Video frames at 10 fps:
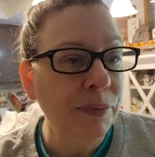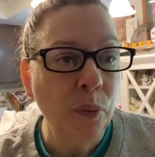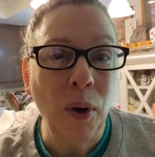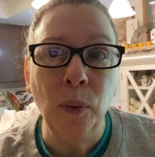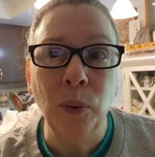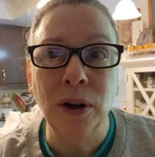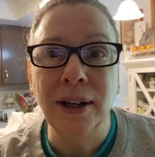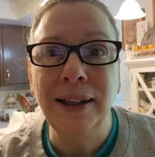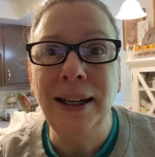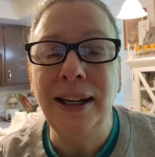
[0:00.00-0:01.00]
what work
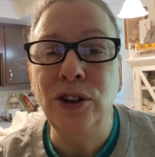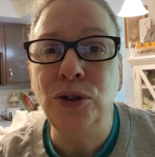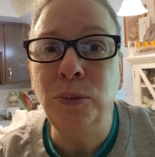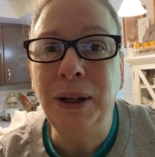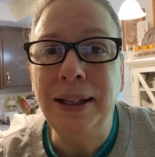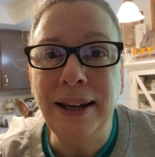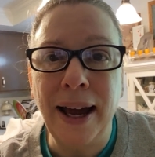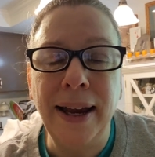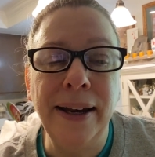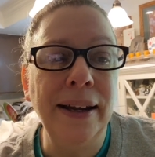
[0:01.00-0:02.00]
needed to be
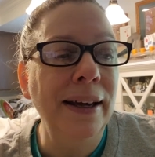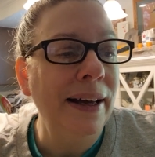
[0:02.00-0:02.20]
done.